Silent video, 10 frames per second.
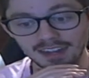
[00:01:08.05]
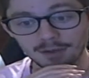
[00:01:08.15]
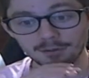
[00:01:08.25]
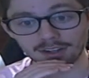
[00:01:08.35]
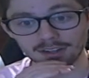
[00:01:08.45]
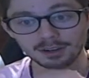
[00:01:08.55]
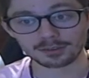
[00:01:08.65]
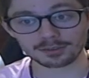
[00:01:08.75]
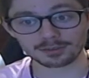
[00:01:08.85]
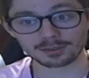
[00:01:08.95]
and I want to go
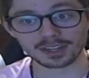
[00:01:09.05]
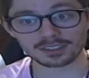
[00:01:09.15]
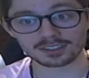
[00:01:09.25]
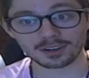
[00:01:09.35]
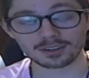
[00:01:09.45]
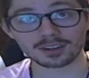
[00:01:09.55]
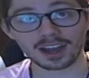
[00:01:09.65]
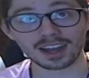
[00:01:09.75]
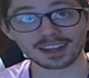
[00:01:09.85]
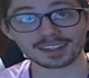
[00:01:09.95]
through and show you
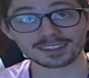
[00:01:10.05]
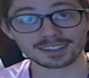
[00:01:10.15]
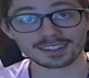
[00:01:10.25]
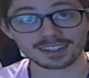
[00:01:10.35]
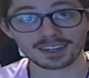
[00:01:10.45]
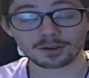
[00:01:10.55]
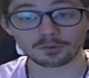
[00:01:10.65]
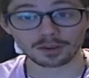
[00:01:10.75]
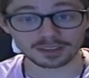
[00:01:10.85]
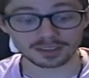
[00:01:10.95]
guys
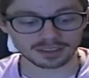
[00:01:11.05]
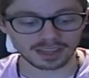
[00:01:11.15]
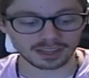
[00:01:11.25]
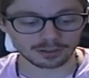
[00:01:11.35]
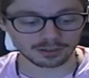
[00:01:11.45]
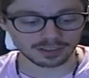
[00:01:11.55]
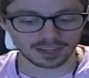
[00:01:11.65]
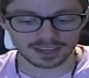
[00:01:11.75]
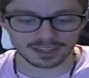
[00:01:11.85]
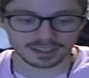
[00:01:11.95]
what they look
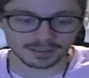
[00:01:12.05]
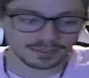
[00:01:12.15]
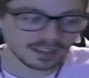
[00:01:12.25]
like,